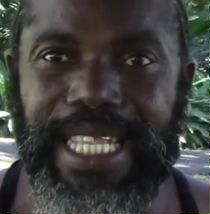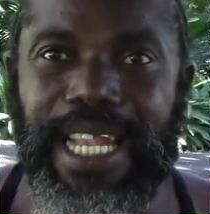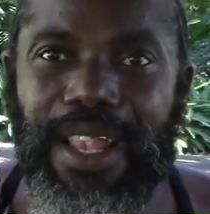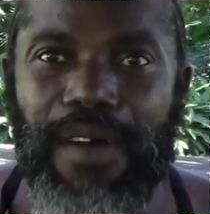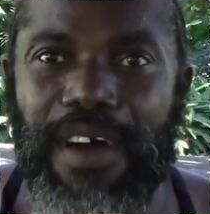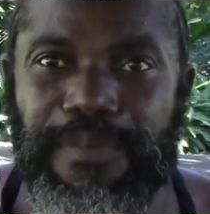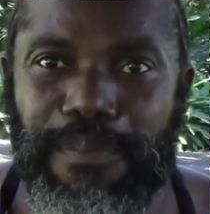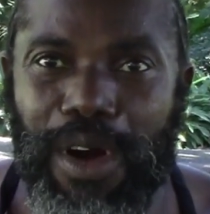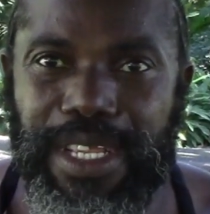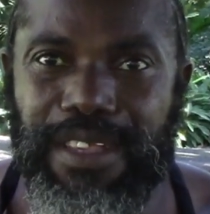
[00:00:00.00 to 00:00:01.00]
the love of
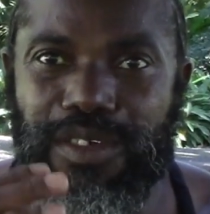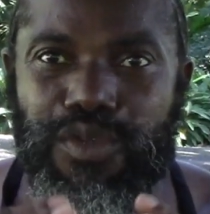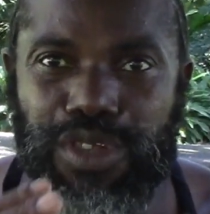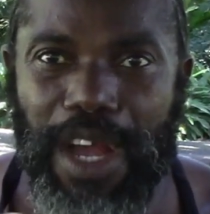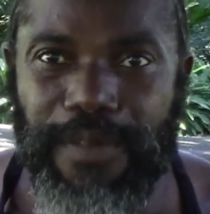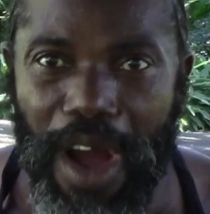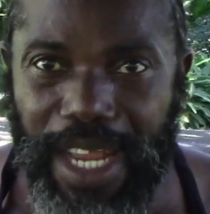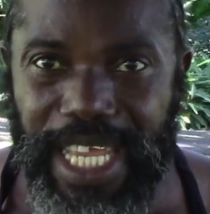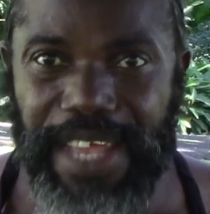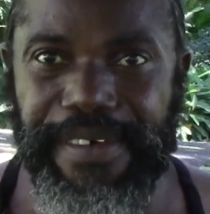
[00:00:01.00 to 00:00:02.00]
money is the root of all
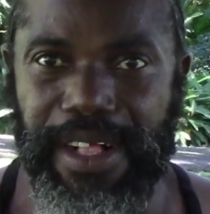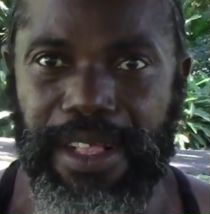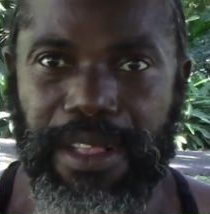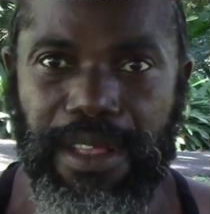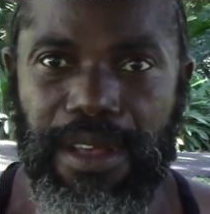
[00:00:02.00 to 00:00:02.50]
evil,